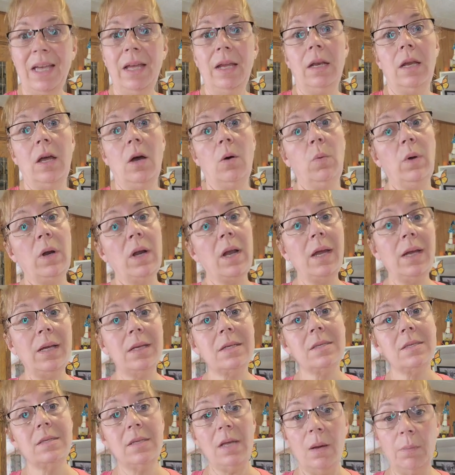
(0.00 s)
Now when I
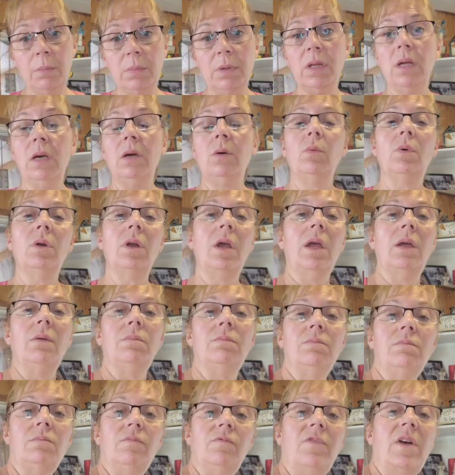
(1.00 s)
assemble it, when I
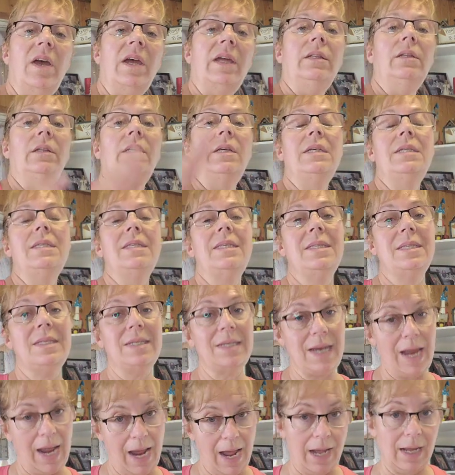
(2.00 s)
finally
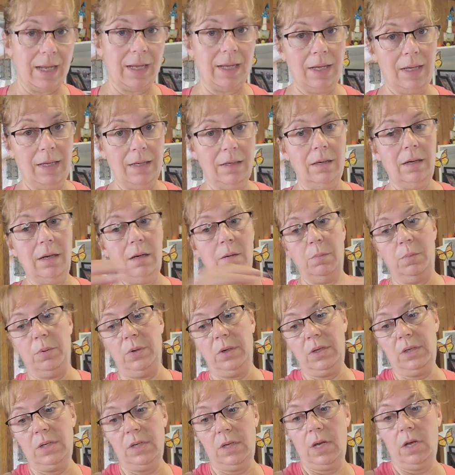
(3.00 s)
stack it and put
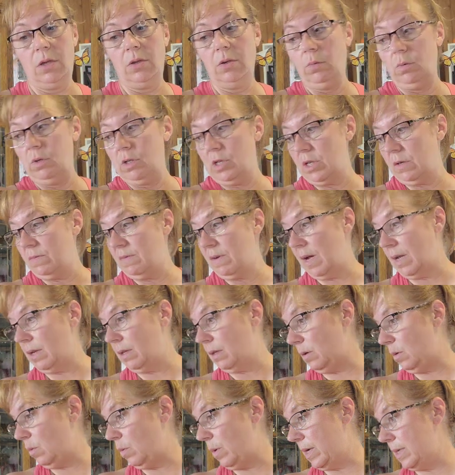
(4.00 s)
it together, which I've got a
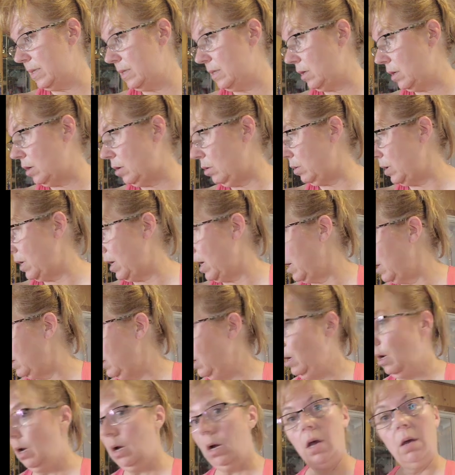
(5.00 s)
little ways to go yet,
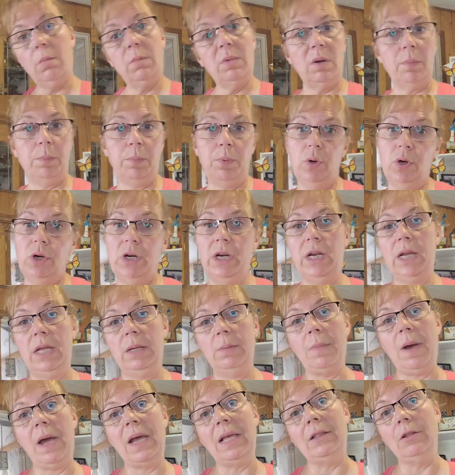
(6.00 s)
I'm going to put it in
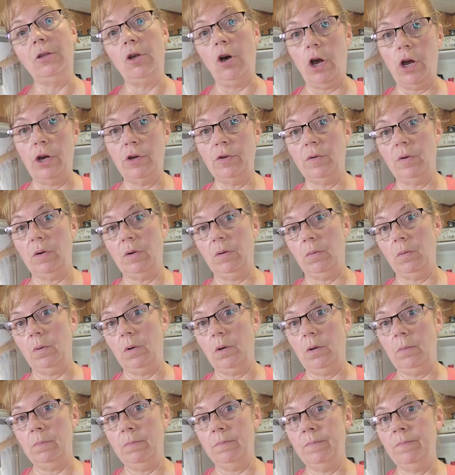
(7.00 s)
my laundry
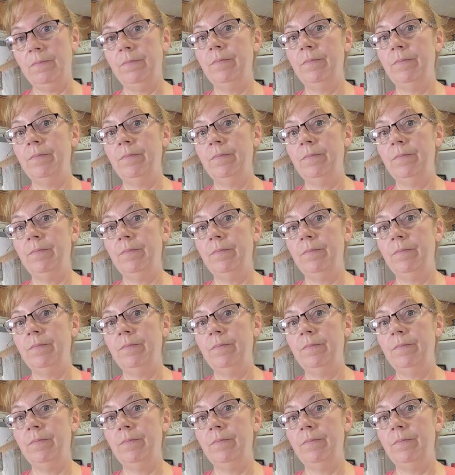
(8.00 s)
room,